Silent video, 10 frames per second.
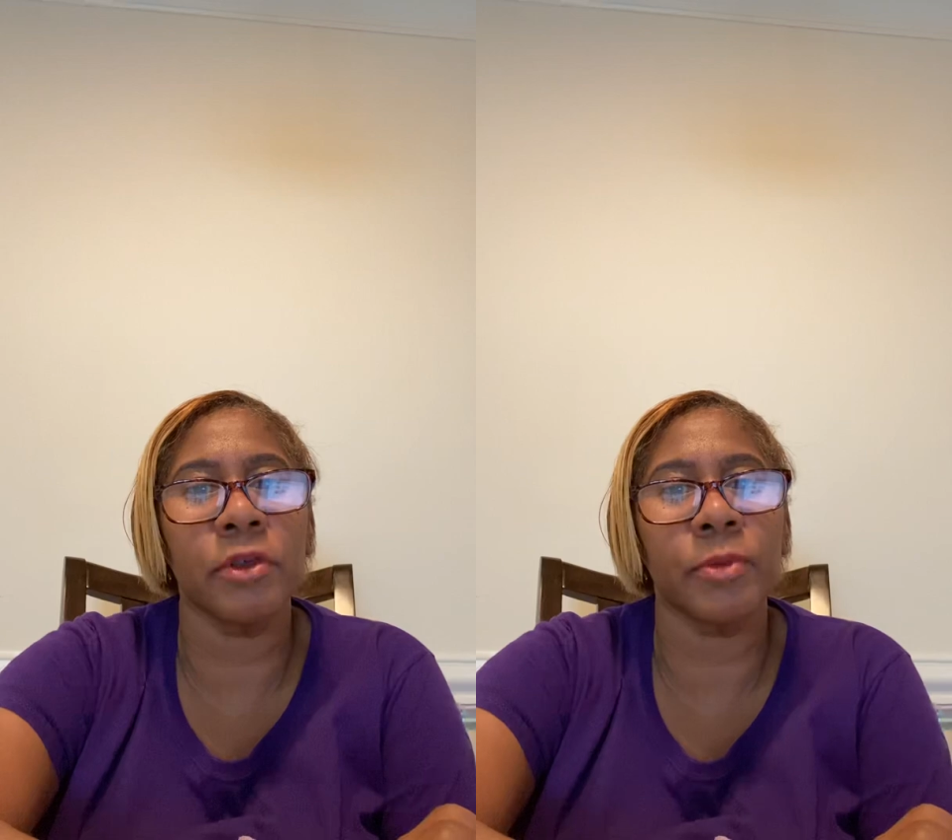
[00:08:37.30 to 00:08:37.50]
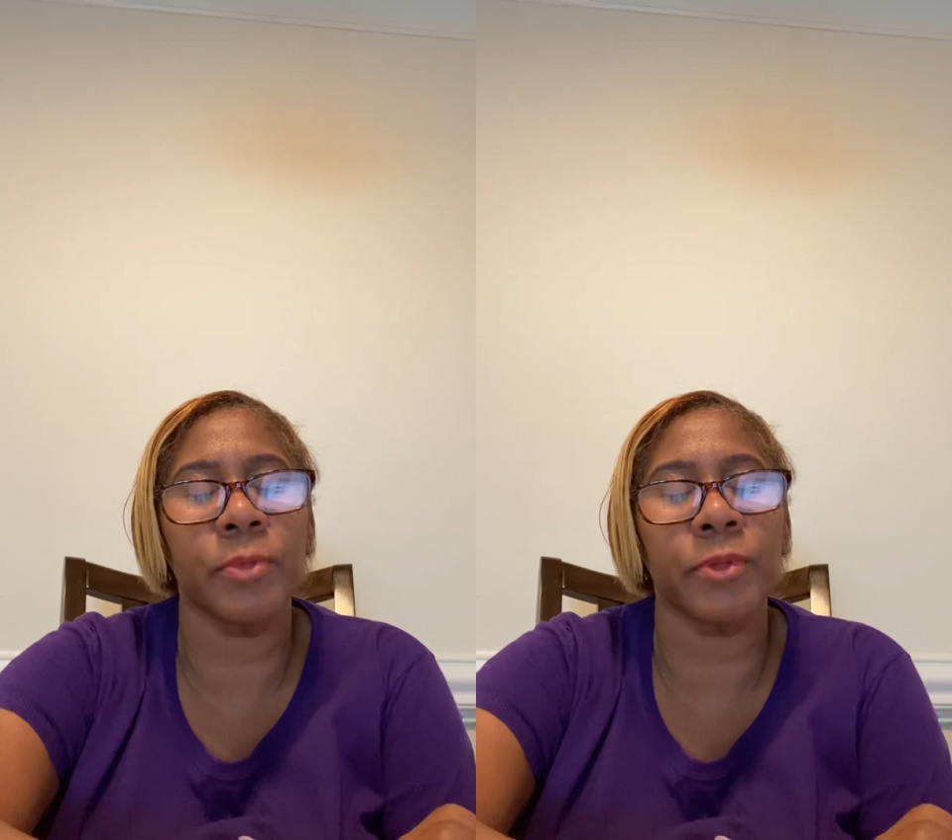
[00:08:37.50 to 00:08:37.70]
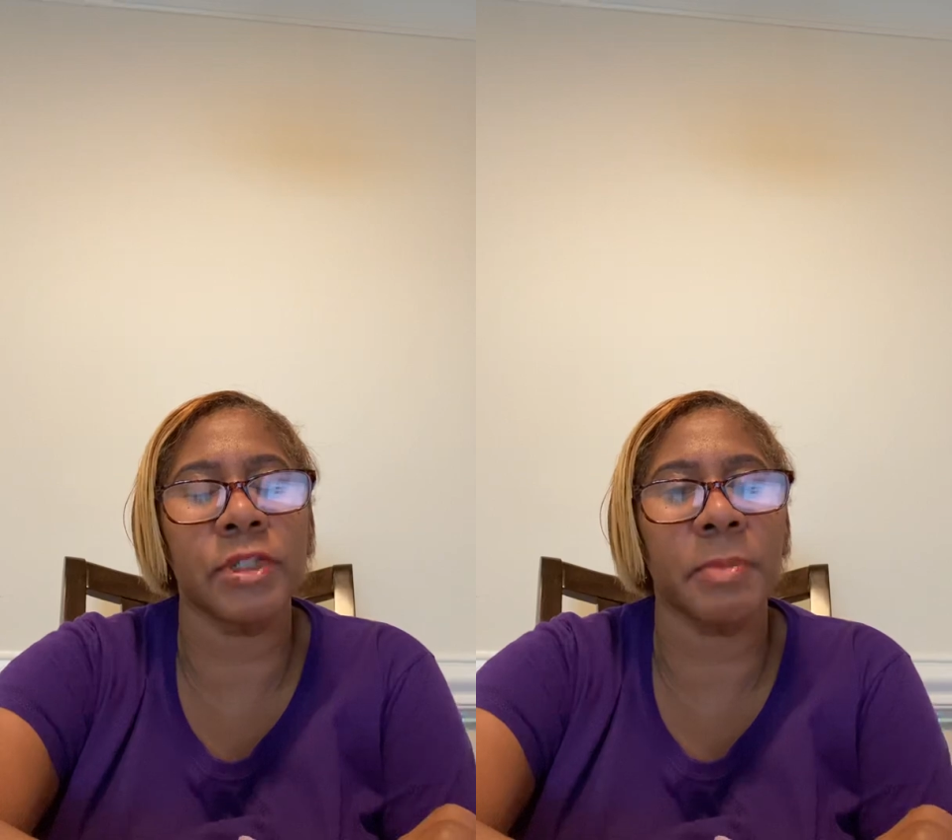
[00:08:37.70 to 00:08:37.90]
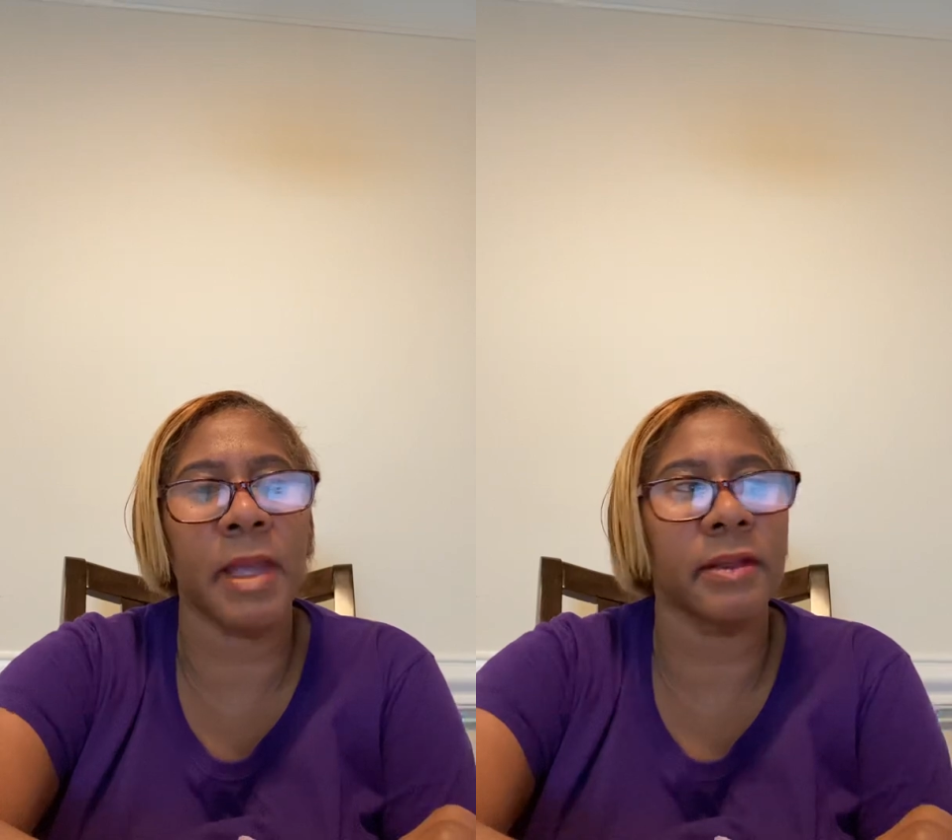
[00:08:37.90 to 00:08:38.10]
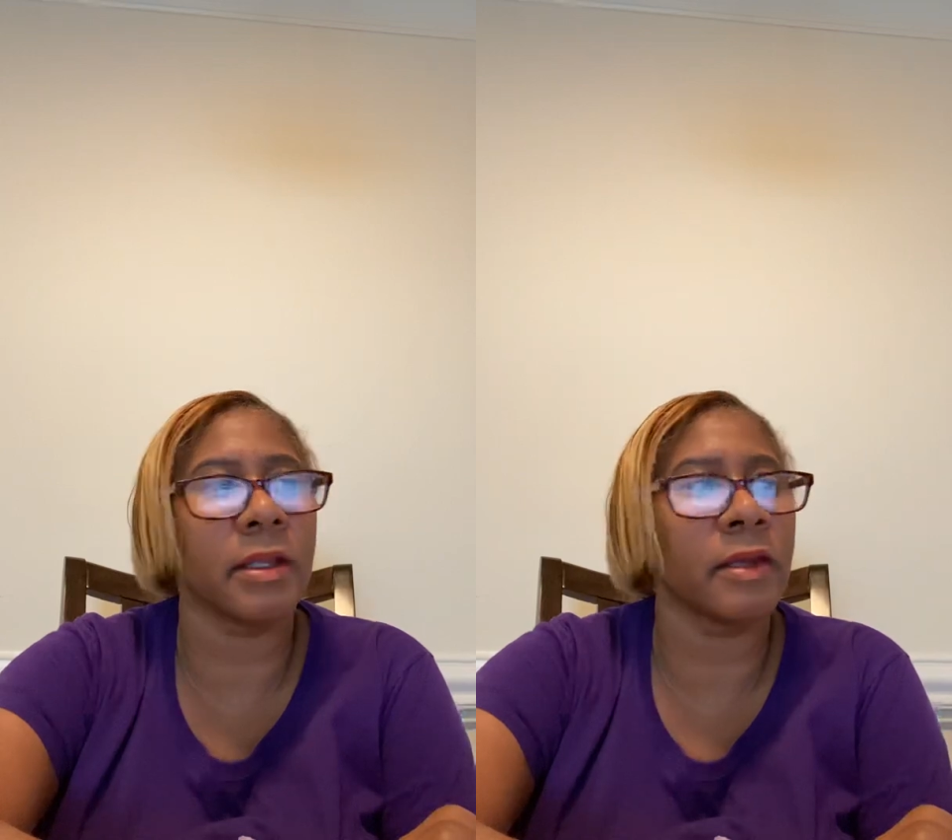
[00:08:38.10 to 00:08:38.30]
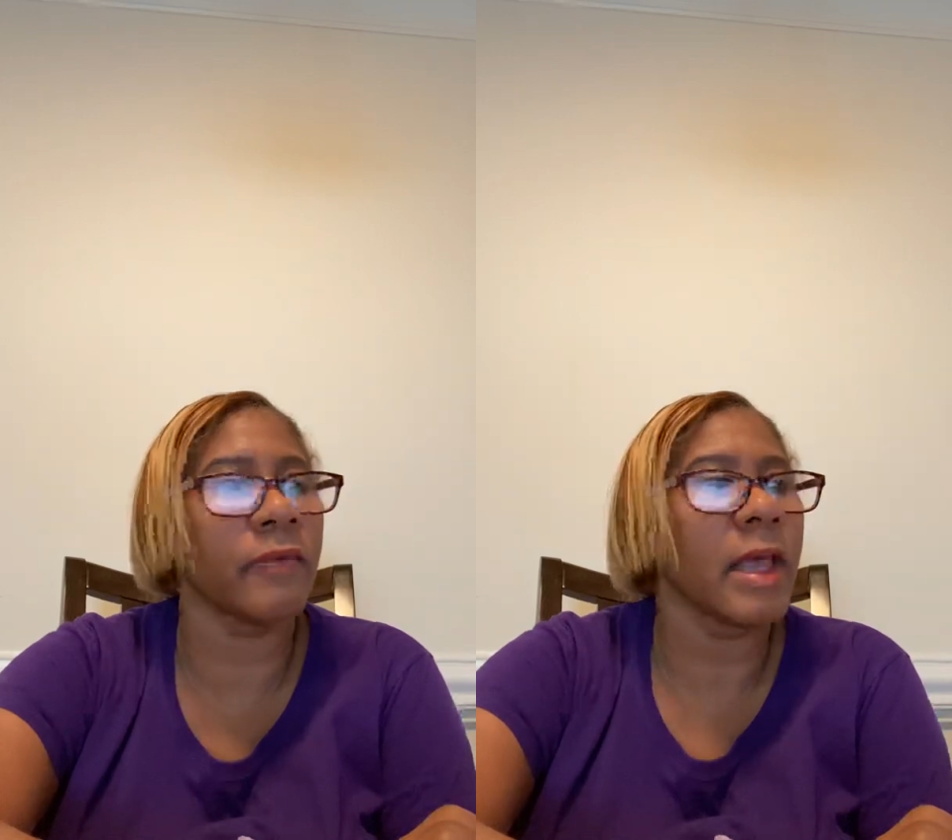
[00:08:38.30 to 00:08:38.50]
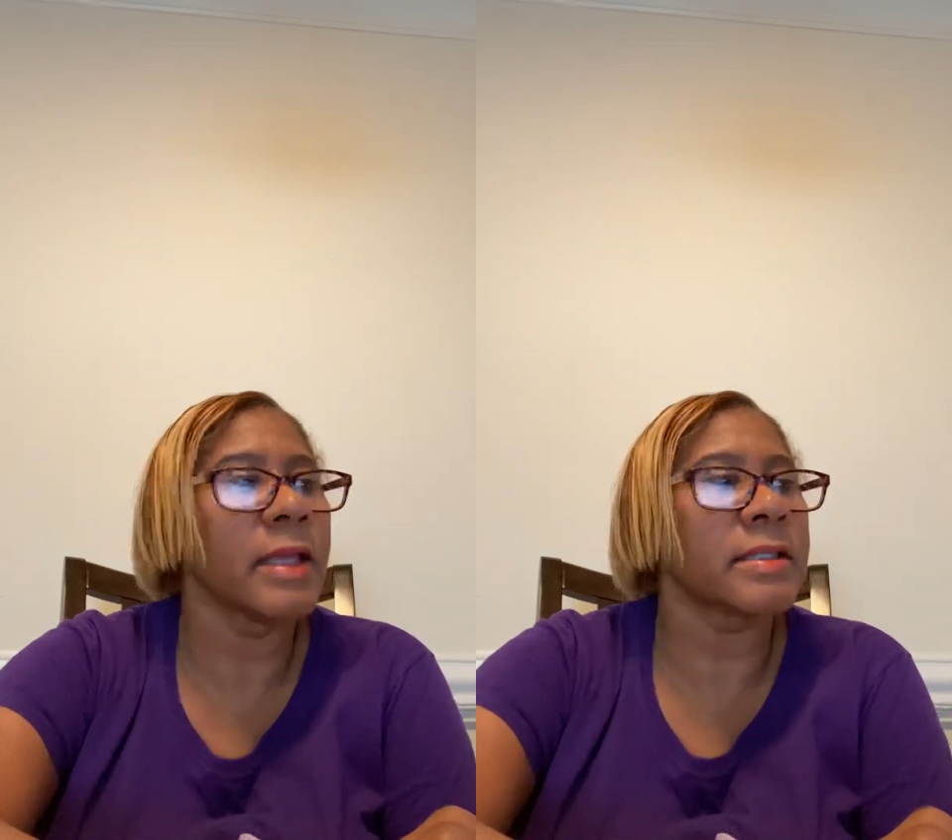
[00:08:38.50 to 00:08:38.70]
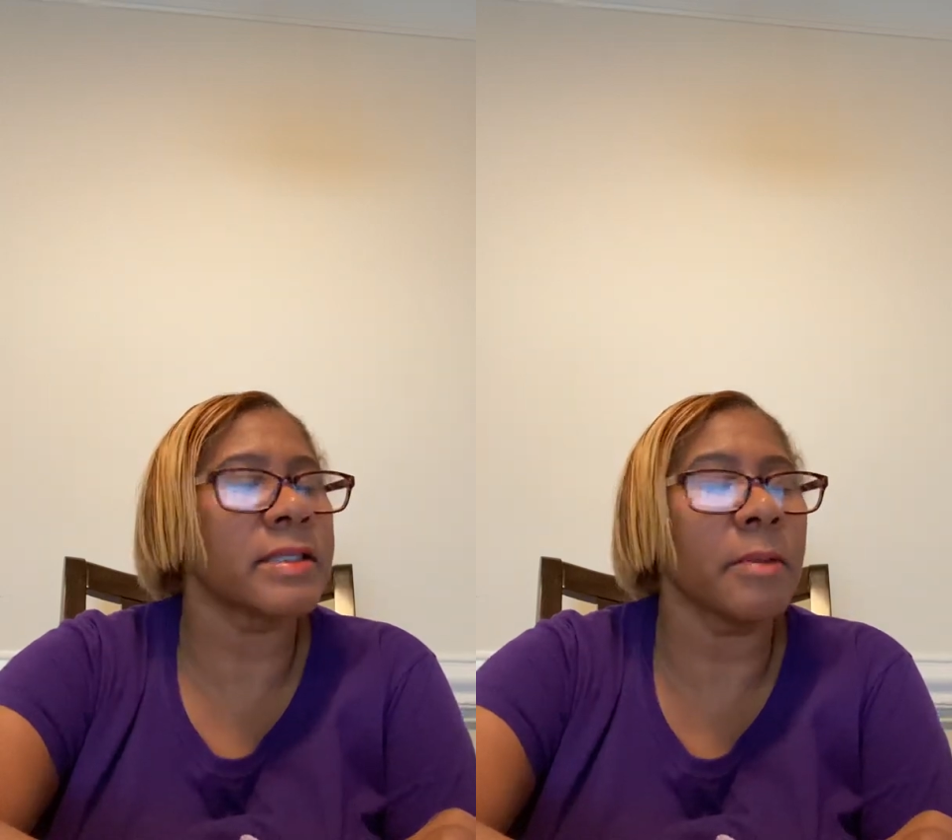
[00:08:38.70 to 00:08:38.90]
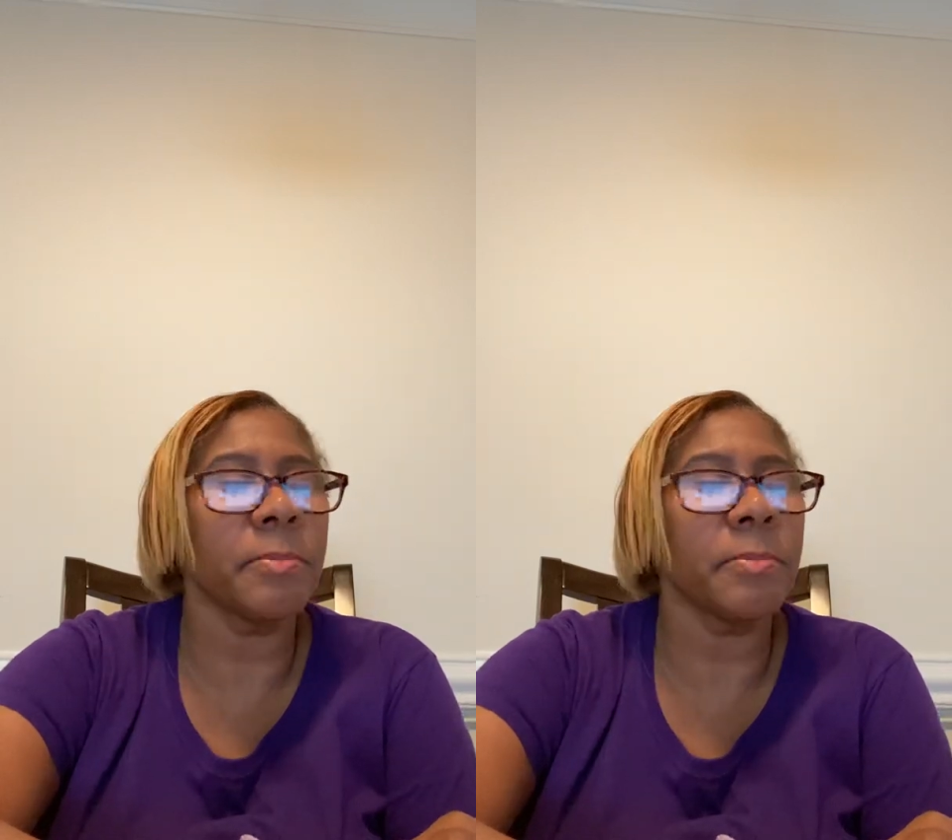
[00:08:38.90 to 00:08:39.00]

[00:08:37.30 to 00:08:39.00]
perspective, some